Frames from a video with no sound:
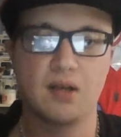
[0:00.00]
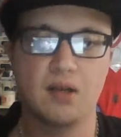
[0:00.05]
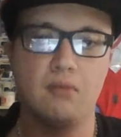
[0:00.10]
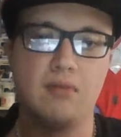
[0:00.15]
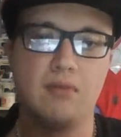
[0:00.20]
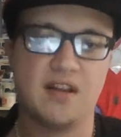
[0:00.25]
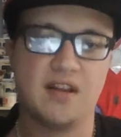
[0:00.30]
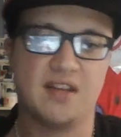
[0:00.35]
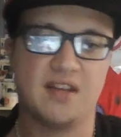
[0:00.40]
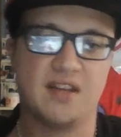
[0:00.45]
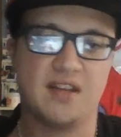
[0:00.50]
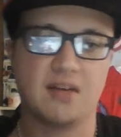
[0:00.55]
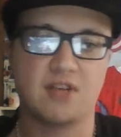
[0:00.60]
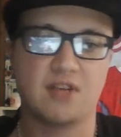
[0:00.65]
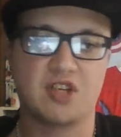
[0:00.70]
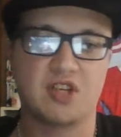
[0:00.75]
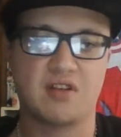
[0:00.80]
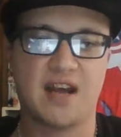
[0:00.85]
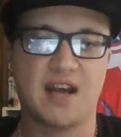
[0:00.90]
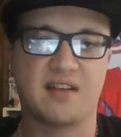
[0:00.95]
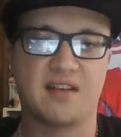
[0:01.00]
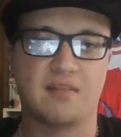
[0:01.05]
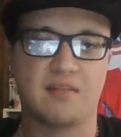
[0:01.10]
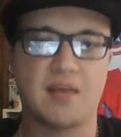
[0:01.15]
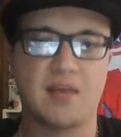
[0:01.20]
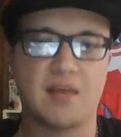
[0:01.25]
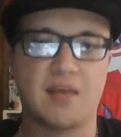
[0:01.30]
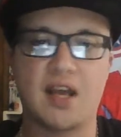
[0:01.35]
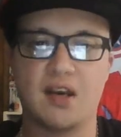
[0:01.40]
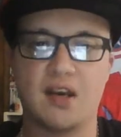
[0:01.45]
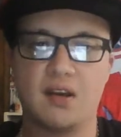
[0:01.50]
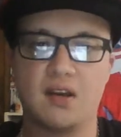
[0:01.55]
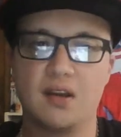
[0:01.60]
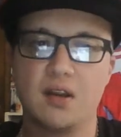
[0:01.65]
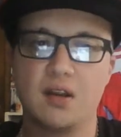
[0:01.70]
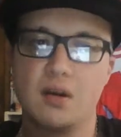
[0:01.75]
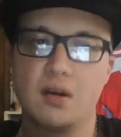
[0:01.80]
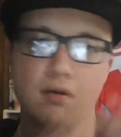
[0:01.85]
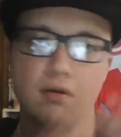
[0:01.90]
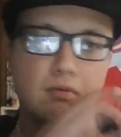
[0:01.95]
with the original X Men
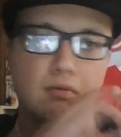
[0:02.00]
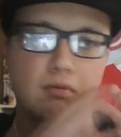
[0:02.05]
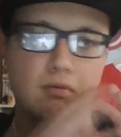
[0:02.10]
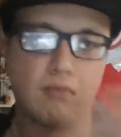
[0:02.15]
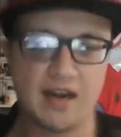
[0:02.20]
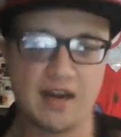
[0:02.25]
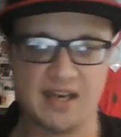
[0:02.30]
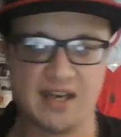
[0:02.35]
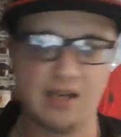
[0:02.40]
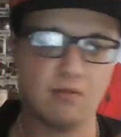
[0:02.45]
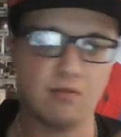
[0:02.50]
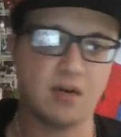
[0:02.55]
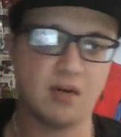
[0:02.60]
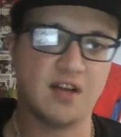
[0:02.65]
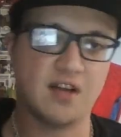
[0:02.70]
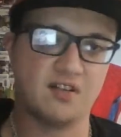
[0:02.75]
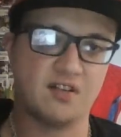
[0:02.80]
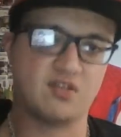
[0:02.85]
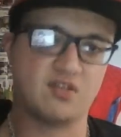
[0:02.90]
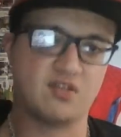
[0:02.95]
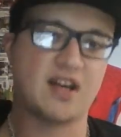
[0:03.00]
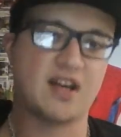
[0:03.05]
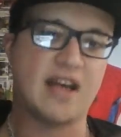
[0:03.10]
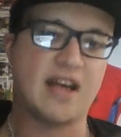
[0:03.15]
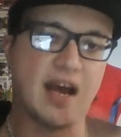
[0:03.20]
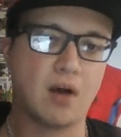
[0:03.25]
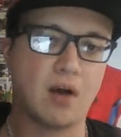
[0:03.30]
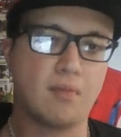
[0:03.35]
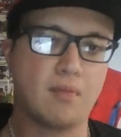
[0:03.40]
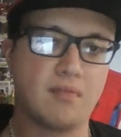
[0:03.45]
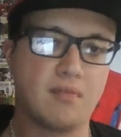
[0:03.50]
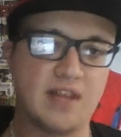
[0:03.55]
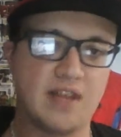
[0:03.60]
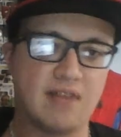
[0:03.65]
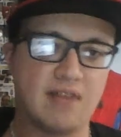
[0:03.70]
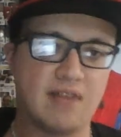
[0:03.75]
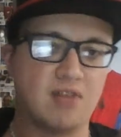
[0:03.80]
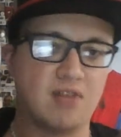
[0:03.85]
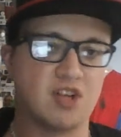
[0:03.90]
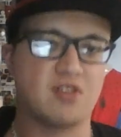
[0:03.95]
when he was trying to help the
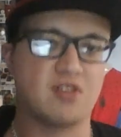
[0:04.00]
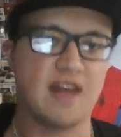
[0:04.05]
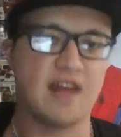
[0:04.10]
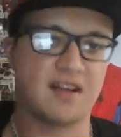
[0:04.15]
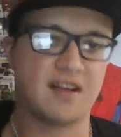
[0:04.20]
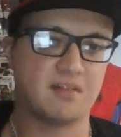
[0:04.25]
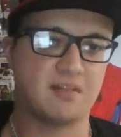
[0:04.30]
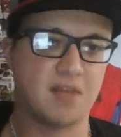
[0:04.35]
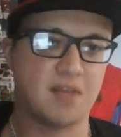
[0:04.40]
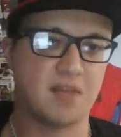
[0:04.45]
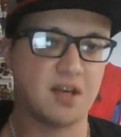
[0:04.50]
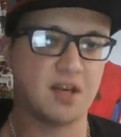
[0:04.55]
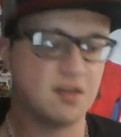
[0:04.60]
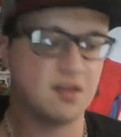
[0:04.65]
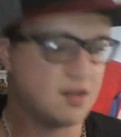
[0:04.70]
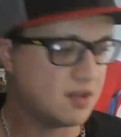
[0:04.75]
original X Men.